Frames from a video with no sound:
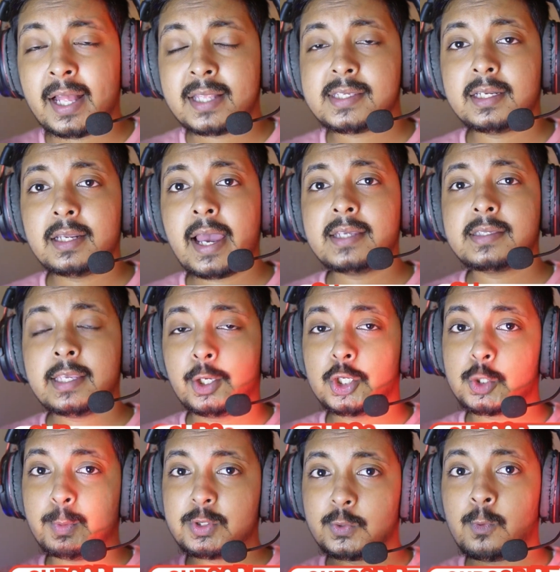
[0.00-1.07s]
that said, guys, thank you
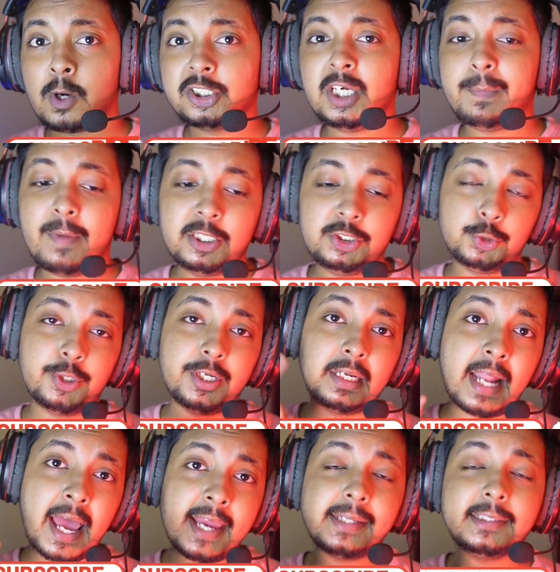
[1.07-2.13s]
so much for watching. Make sure you hit
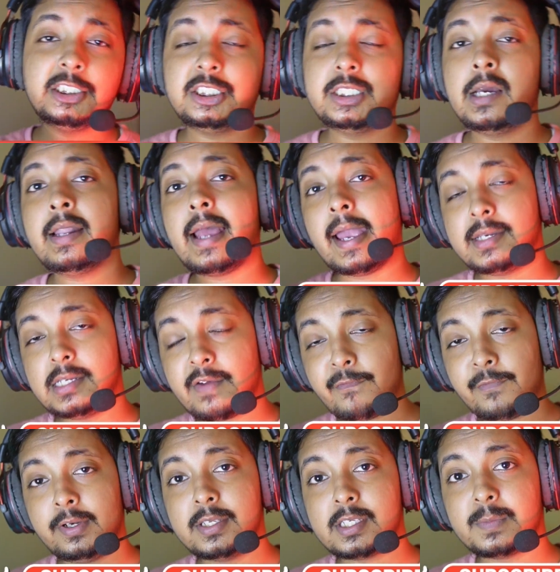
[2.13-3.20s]
like, share, and
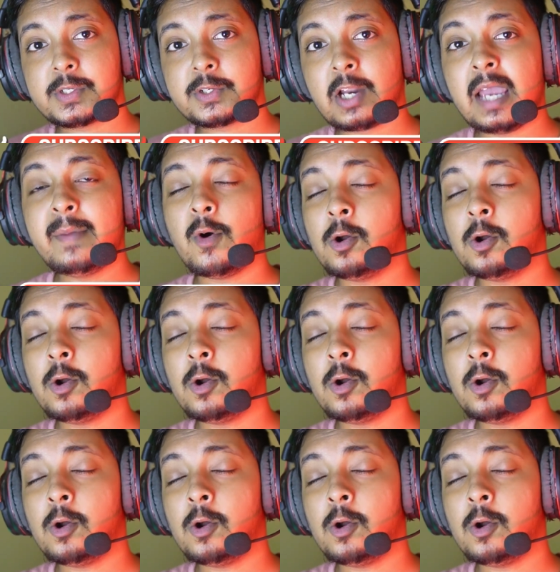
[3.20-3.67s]
definitely subscribe.